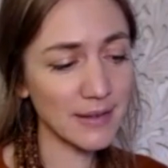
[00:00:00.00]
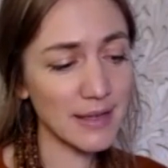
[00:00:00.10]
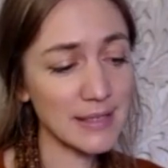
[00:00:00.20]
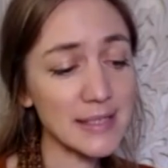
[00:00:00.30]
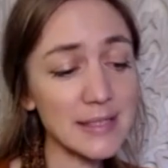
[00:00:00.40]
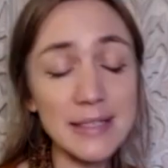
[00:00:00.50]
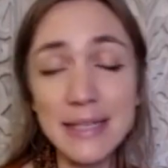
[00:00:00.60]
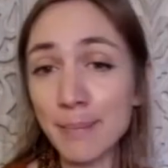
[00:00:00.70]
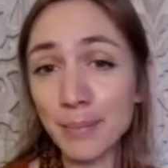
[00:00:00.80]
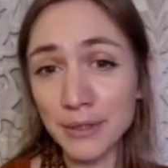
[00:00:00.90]
It is the
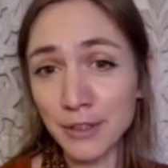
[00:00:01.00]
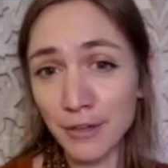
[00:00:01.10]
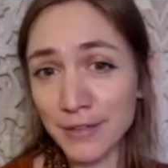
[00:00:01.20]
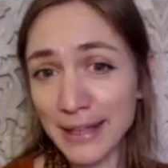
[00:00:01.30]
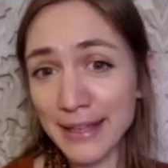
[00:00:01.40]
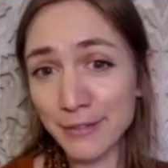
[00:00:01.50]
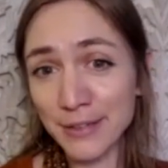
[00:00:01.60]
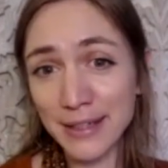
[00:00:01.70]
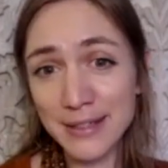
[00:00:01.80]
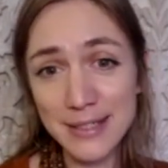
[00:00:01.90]
temple of the
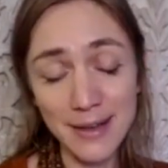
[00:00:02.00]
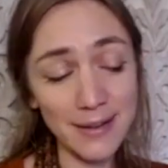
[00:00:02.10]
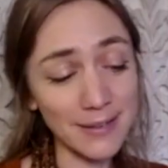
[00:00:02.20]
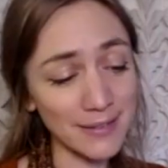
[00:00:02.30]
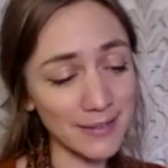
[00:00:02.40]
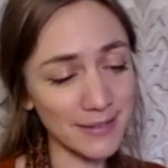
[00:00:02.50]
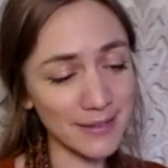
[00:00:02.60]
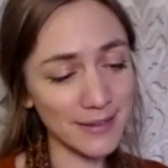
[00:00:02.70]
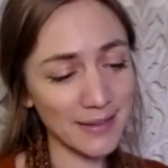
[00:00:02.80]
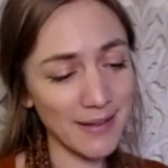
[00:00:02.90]
evening star,
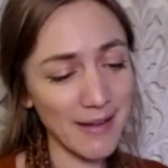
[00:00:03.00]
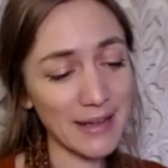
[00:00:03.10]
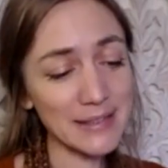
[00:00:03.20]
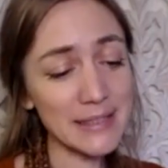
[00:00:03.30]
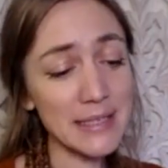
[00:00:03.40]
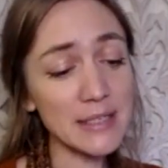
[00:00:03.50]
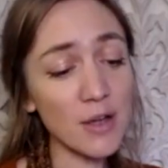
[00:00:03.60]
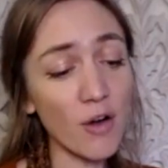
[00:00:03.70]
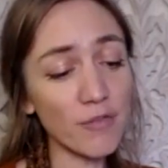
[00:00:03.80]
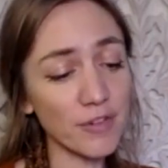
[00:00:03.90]
and it is
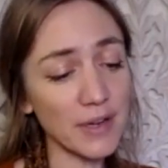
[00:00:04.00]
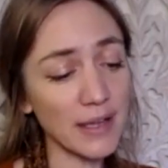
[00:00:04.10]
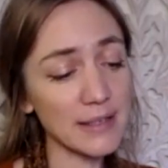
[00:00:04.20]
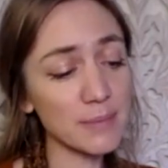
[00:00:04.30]
offering its